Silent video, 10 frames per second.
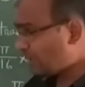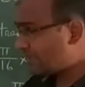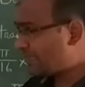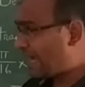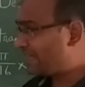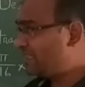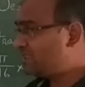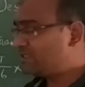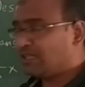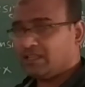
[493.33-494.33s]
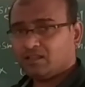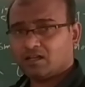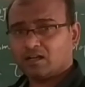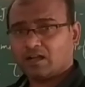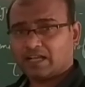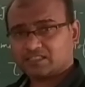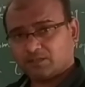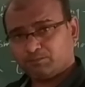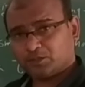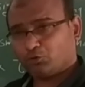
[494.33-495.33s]
the additional as
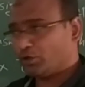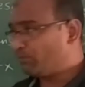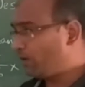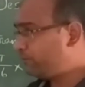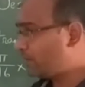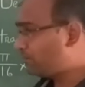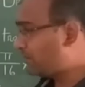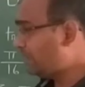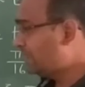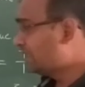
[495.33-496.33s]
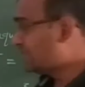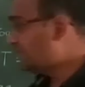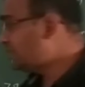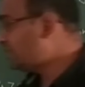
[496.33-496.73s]
compared to your muff coupling is